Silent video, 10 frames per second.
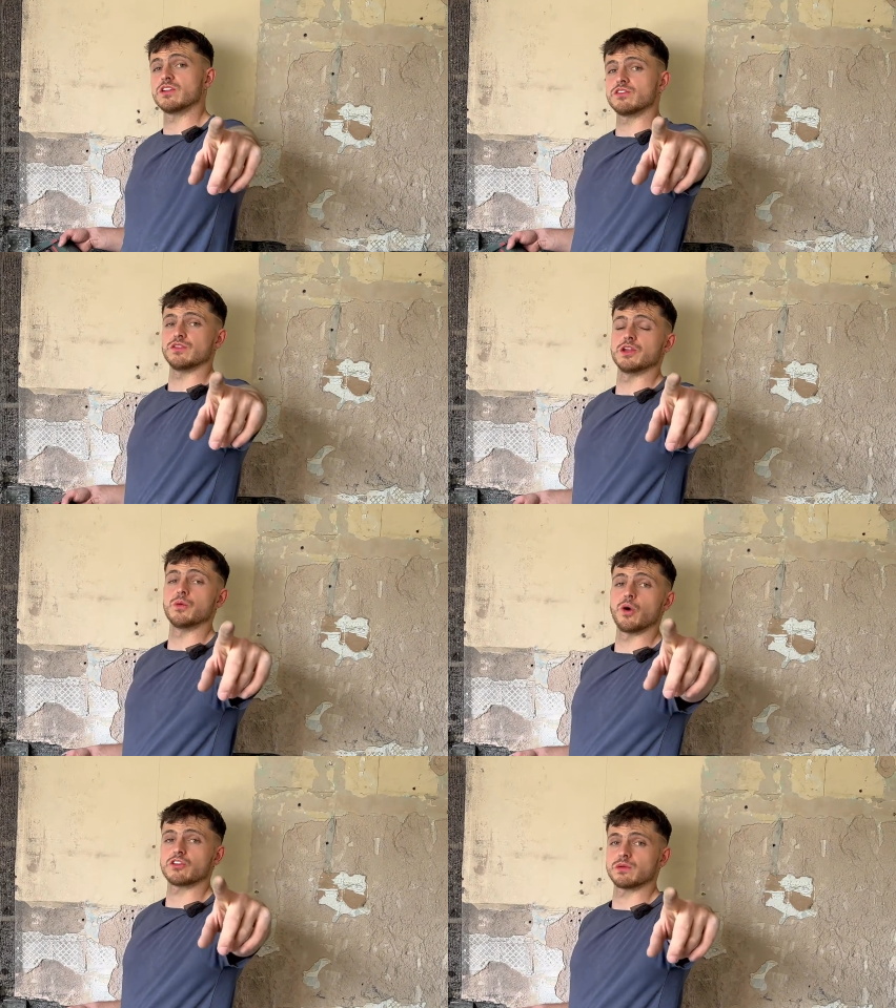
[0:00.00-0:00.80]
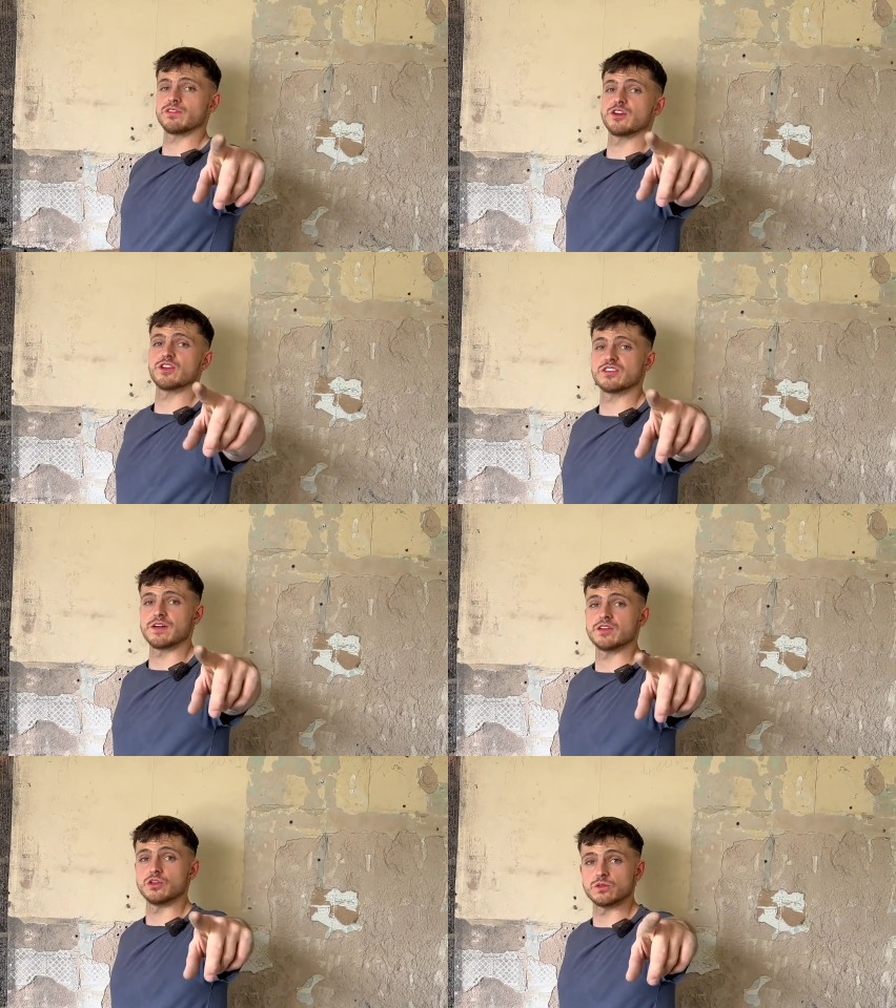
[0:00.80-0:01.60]
this video watched my first
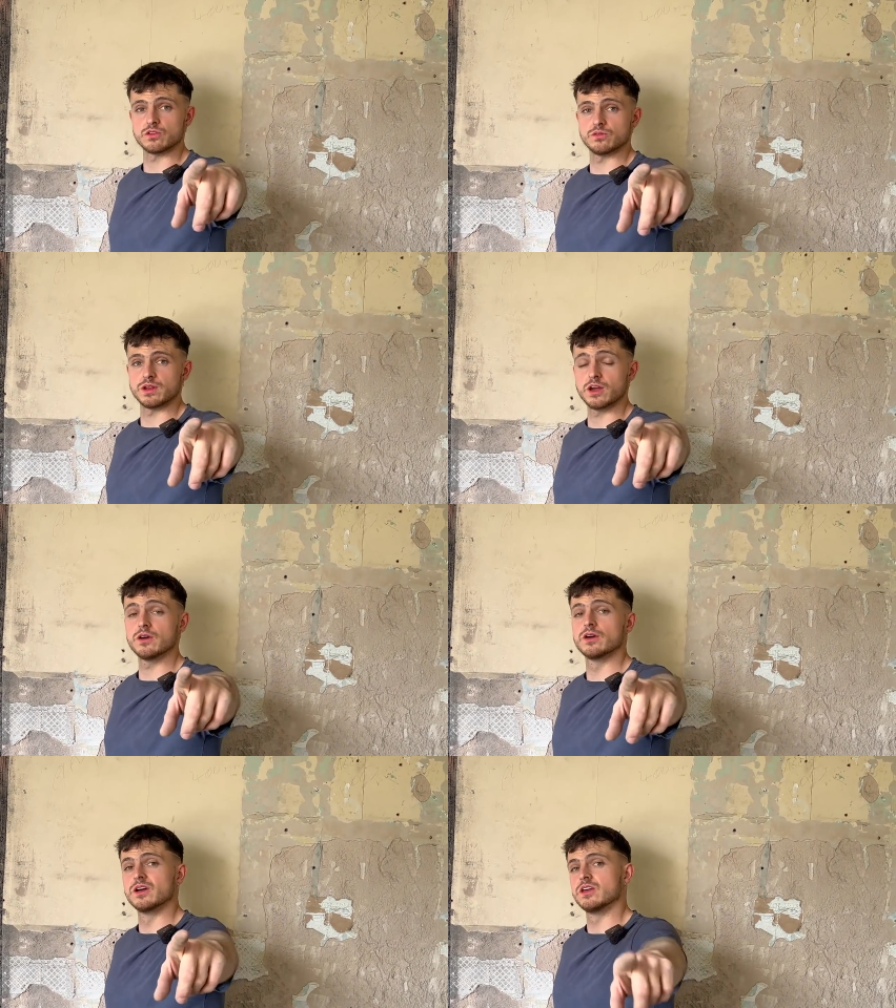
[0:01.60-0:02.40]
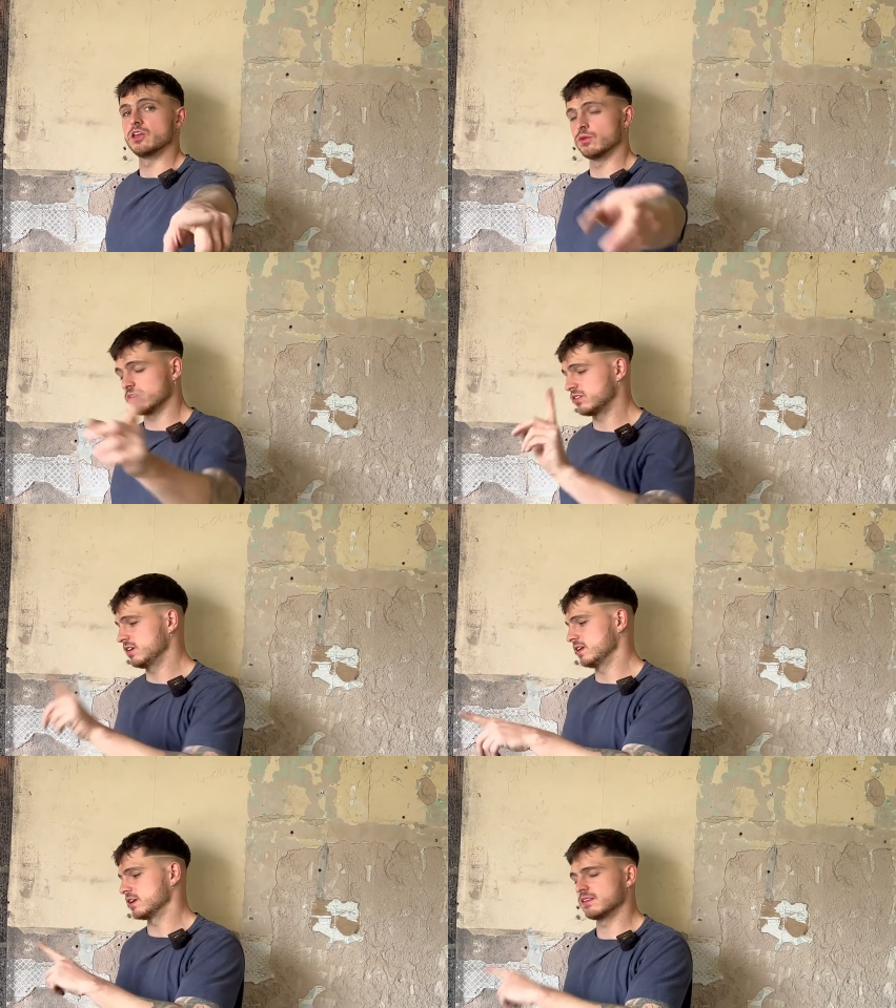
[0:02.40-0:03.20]
ever YouTube video, you would have
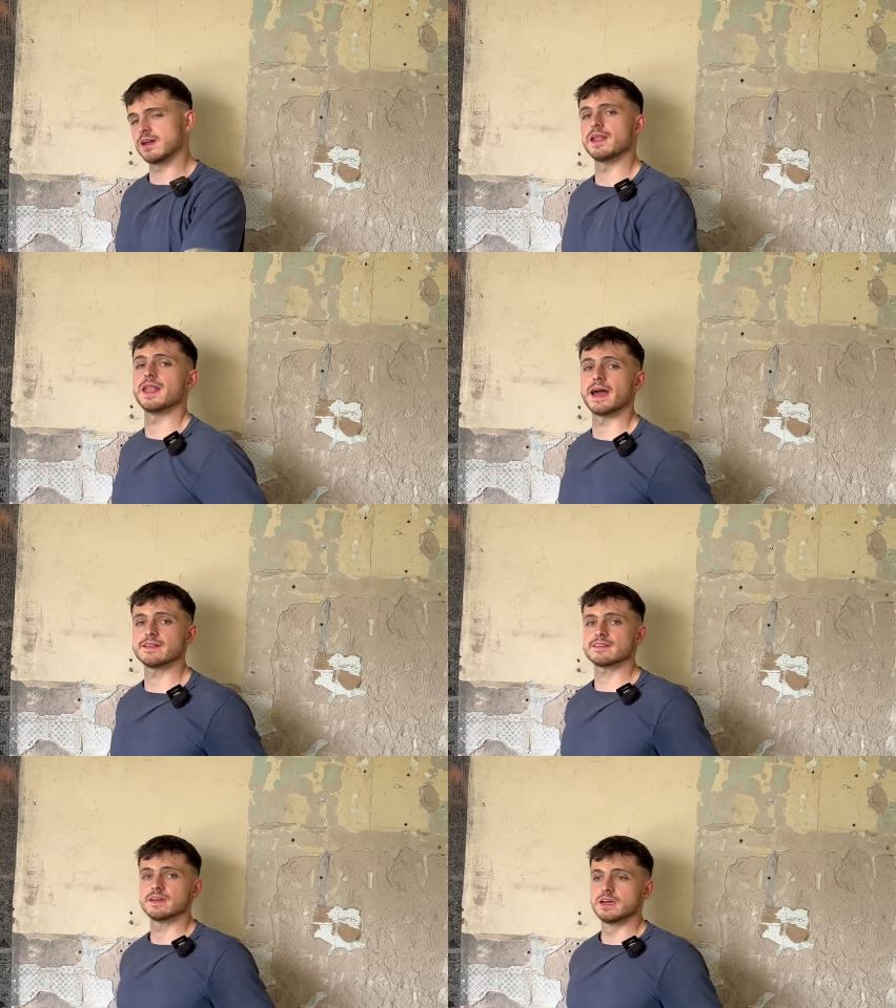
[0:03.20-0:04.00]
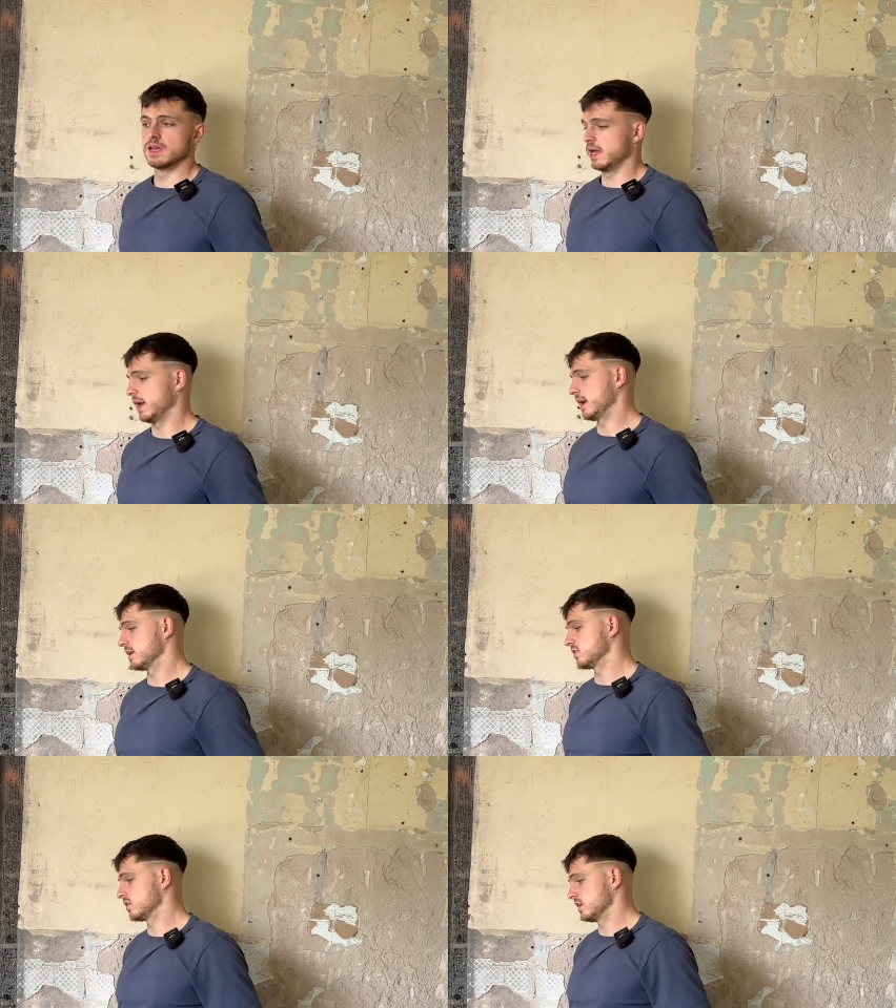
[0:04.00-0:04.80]
seen I'd done that,
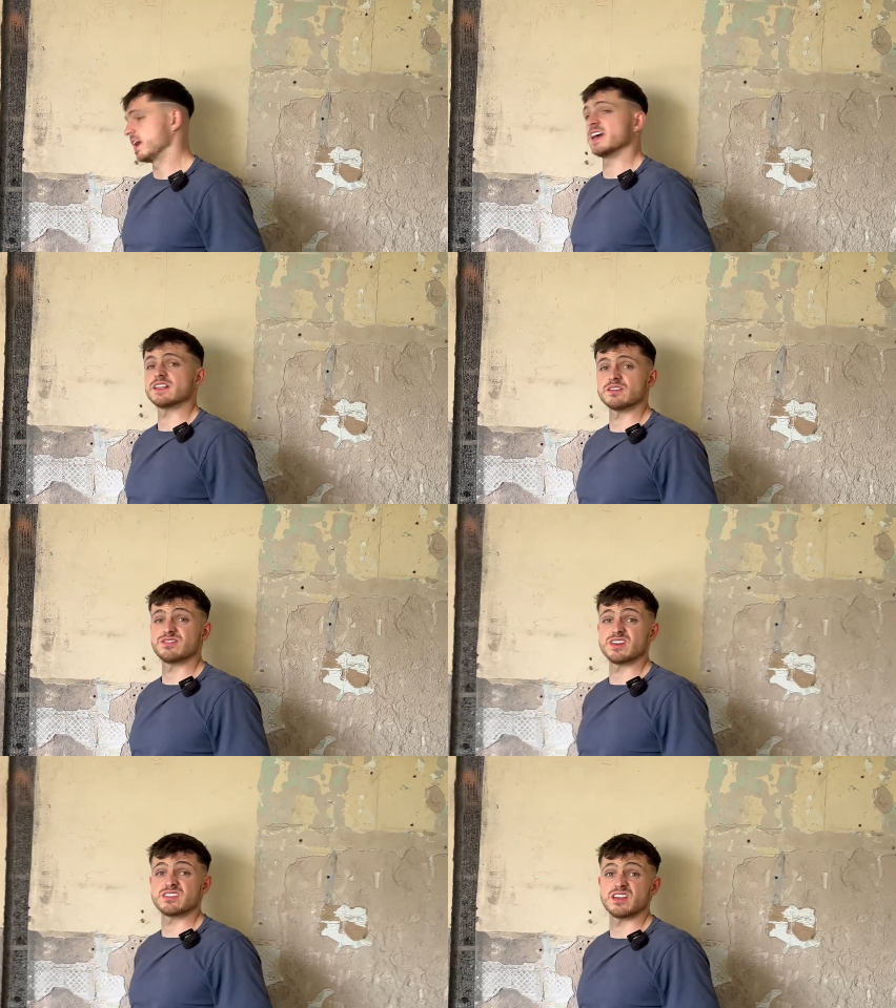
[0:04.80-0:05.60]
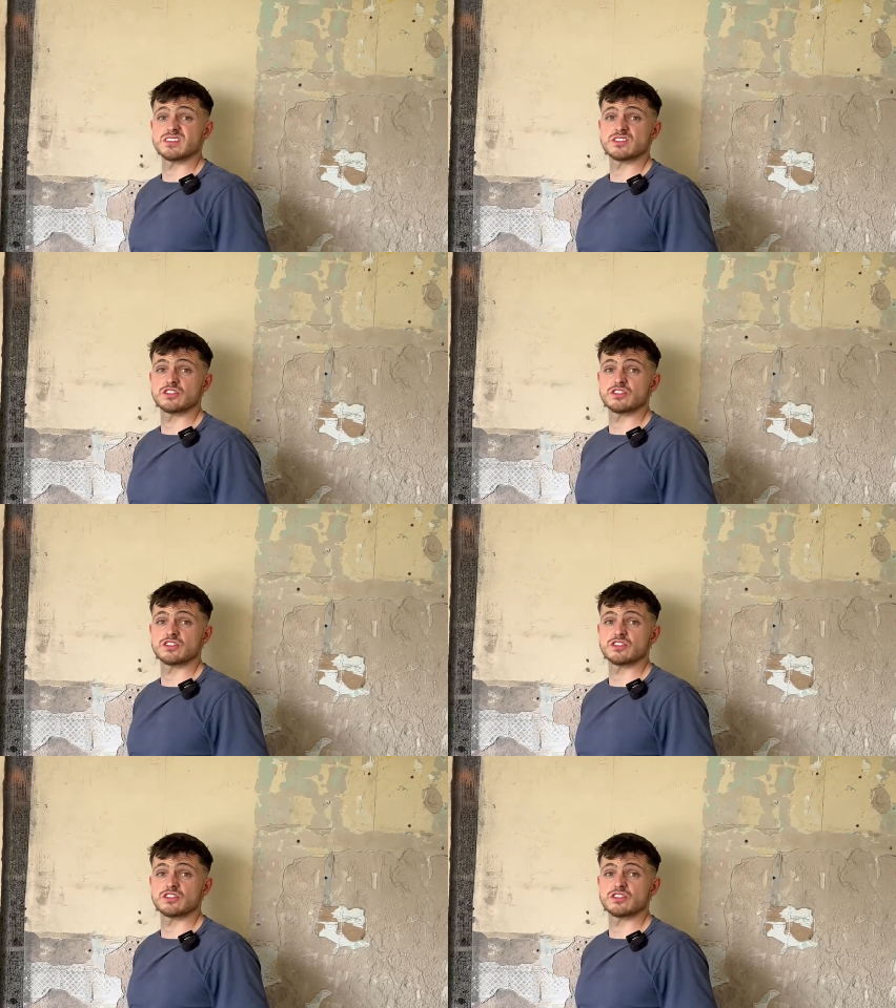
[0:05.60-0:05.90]
and yeah, I had to fix it.